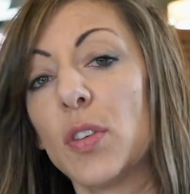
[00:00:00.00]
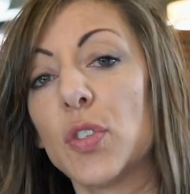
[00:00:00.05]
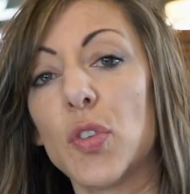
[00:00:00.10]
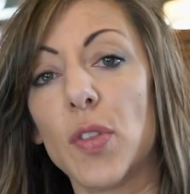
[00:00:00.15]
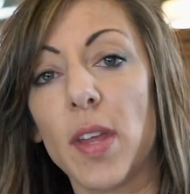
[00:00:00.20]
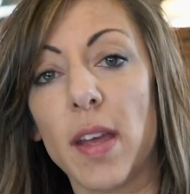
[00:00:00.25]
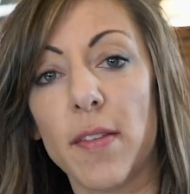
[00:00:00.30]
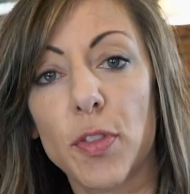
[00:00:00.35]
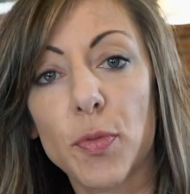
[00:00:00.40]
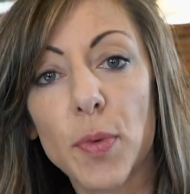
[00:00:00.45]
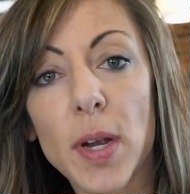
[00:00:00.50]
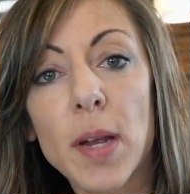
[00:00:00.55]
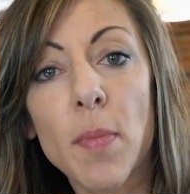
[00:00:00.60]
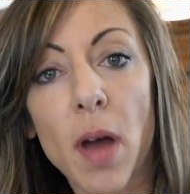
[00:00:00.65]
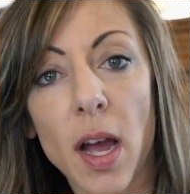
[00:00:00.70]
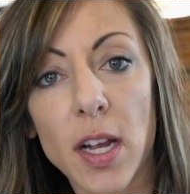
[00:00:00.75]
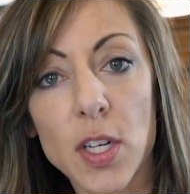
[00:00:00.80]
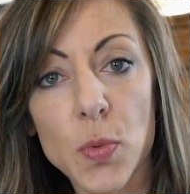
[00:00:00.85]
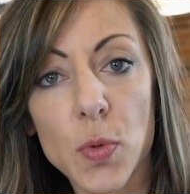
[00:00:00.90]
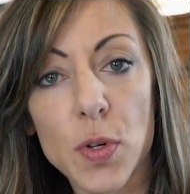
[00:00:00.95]
So they have three
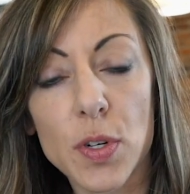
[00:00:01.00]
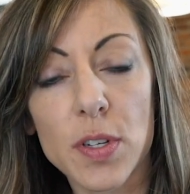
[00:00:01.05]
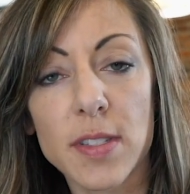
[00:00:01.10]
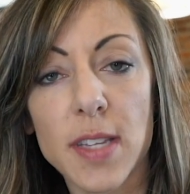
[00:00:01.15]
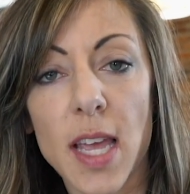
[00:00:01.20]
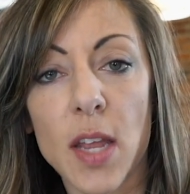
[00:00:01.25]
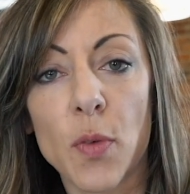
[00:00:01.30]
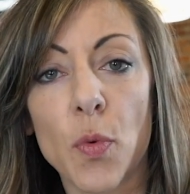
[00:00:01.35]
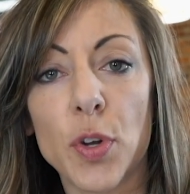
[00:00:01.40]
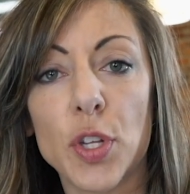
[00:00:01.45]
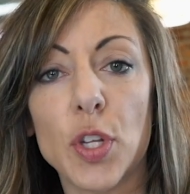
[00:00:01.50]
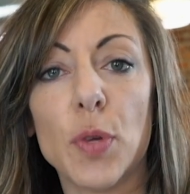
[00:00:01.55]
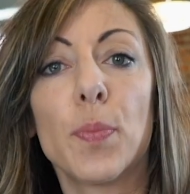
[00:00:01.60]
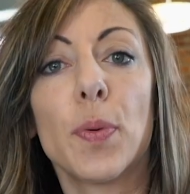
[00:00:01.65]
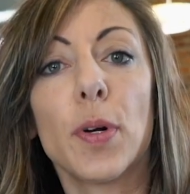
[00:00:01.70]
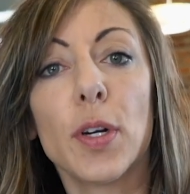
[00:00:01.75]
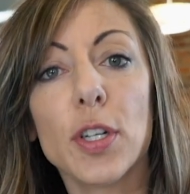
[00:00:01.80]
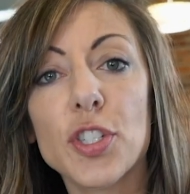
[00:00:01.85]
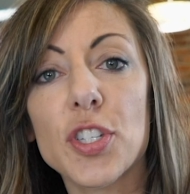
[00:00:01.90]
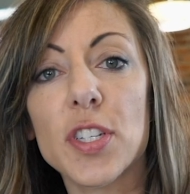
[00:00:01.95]
modules, and when you
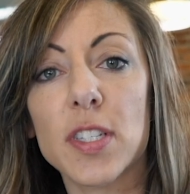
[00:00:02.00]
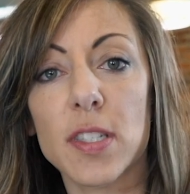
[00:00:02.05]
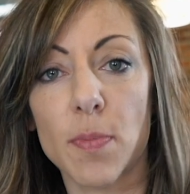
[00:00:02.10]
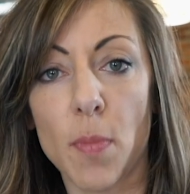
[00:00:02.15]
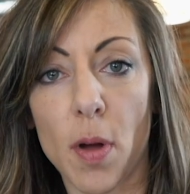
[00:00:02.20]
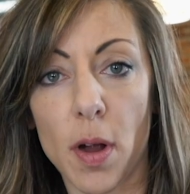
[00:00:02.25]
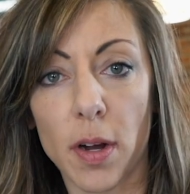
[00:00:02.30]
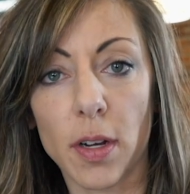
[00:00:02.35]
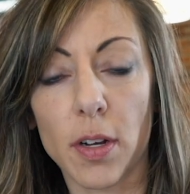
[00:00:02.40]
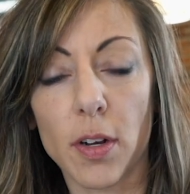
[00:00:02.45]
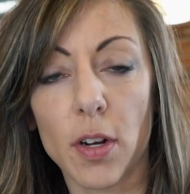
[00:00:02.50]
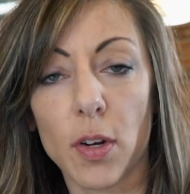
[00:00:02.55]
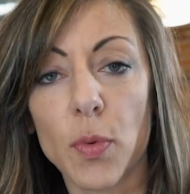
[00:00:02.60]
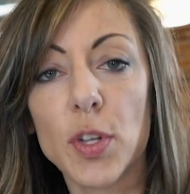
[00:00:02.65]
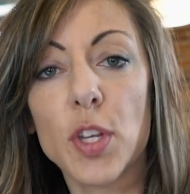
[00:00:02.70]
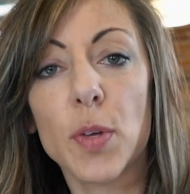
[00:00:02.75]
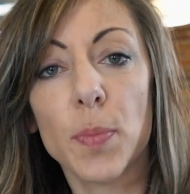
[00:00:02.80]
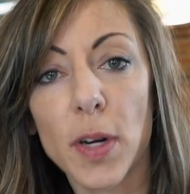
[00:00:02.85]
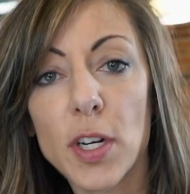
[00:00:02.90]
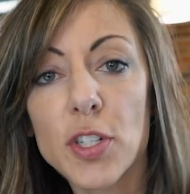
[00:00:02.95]
purchase Mark or
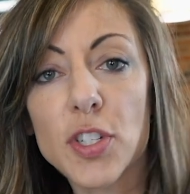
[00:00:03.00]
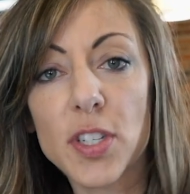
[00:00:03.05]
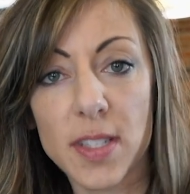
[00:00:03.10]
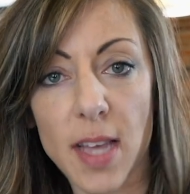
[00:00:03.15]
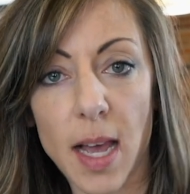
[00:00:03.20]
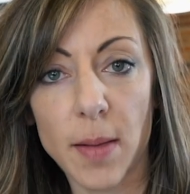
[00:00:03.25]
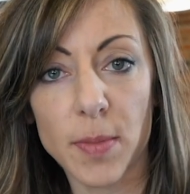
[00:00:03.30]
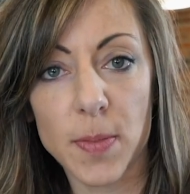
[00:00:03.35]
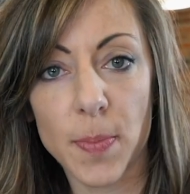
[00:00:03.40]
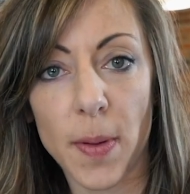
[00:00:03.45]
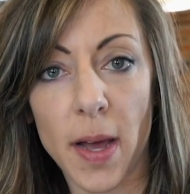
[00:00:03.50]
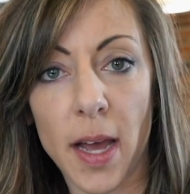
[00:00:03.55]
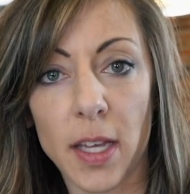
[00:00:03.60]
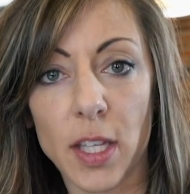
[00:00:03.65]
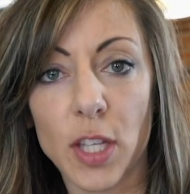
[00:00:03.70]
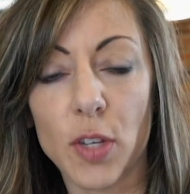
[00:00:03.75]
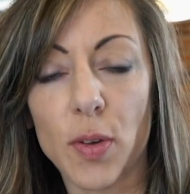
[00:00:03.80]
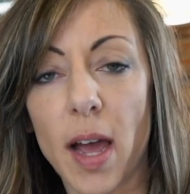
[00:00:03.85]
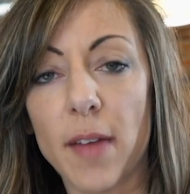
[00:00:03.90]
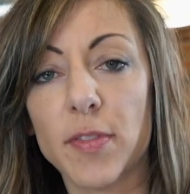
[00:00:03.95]
when you purchase
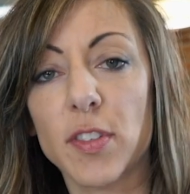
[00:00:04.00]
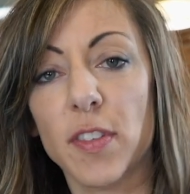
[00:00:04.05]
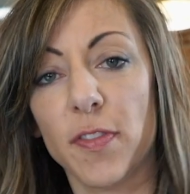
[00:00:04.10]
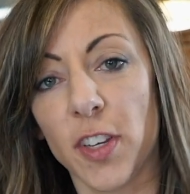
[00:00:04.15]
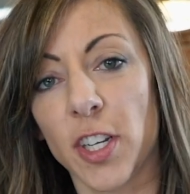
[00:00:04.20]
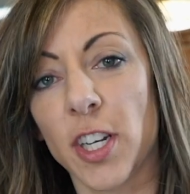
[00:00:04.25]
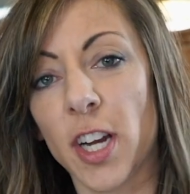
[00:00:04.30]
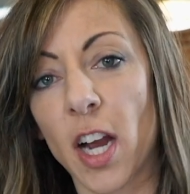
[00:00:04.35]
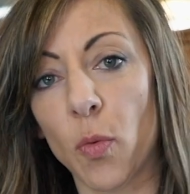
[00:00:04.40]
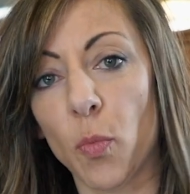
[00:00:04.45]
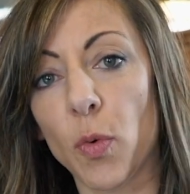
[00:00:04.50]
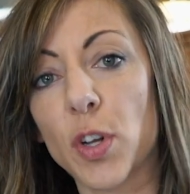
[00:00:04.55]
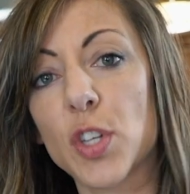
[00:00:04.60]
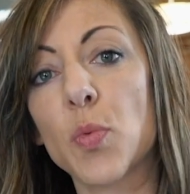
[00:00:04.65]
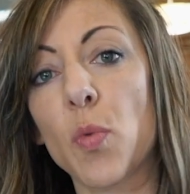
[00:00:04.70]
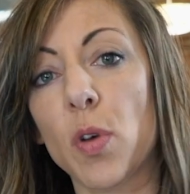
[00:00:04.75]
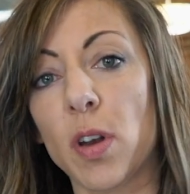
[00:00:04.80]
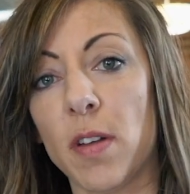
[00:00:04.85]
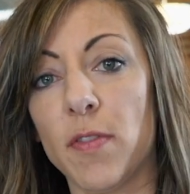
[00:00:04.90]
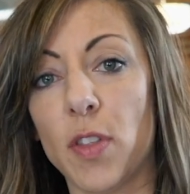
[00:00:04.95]
HubSpot, you have to figure out
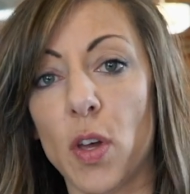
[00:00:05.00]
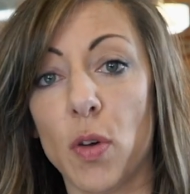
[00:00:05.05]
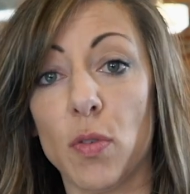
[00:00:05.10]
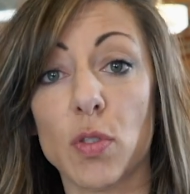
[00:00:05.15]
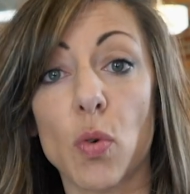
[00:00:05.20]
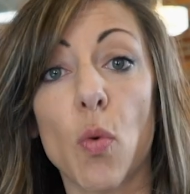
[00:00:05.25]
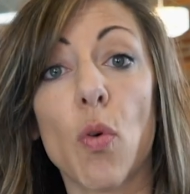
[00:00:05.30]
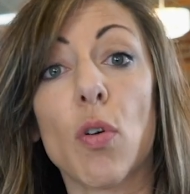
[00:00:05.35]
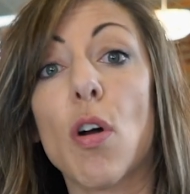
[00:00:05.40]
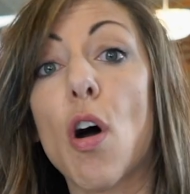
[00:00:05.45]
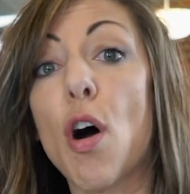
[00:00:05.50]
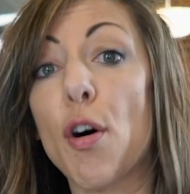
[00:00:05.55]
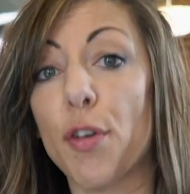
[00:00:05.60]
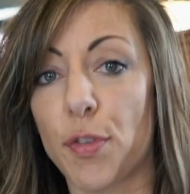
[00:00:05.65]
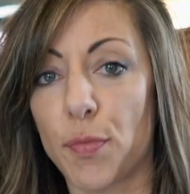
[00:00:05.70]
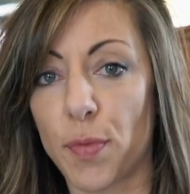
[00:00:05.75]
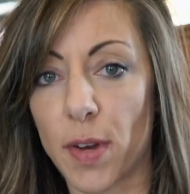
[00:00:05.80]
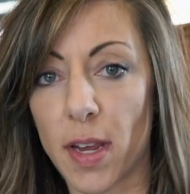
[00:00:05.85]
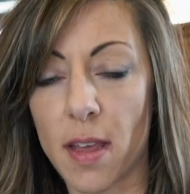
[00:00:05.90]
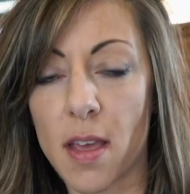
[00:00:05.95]
which one of those or all
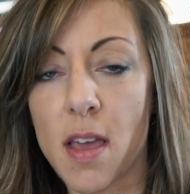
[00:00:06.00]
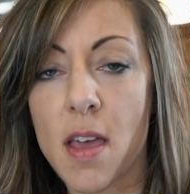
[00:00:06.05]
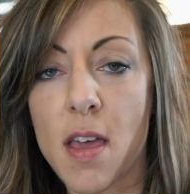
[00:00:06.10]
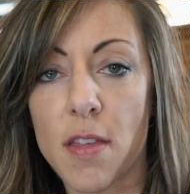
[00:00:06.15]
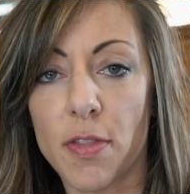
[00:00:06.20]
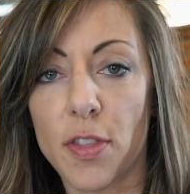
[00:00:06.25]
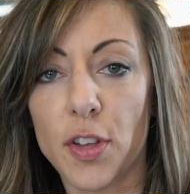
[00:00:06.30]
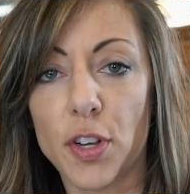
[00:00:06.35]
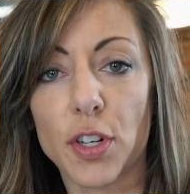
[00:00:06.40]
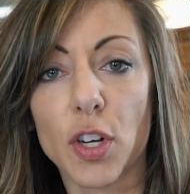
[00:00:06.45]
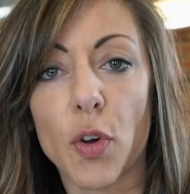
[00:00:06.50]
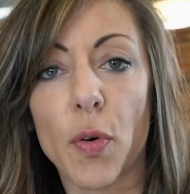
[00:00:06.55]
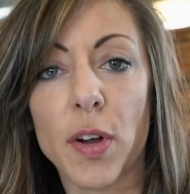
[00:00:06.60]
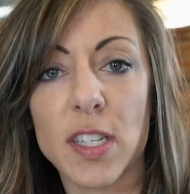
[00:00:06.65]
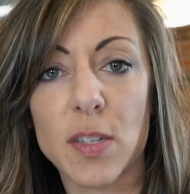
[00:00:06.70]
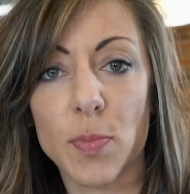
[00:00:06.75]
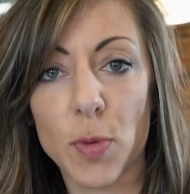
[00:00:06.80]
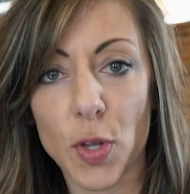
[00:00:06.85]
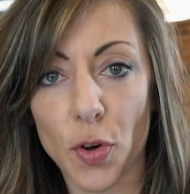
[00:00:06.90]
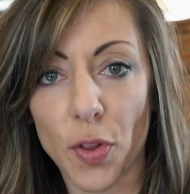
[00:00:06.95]
three that you're
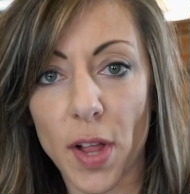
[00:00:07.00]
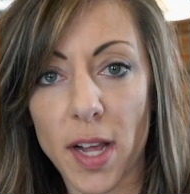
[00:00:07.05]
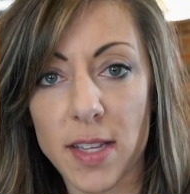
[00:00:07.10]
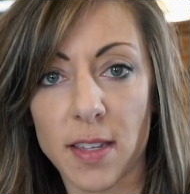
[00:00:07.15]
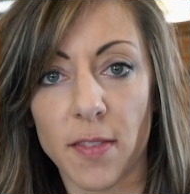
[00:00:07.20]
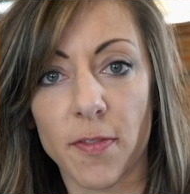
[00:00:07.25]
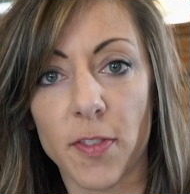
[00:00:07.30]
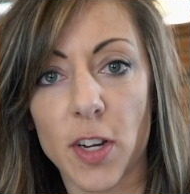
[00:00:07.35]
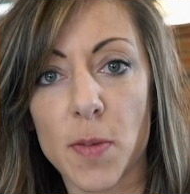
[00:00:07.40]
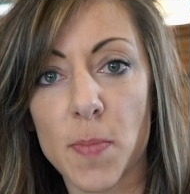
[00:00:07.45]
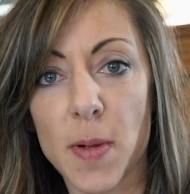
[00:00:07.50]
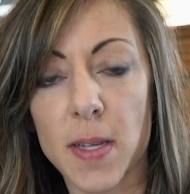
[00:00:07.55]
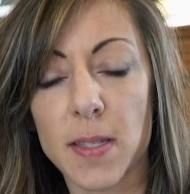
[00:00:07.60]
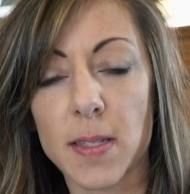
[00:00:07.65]
going to be utilizing for your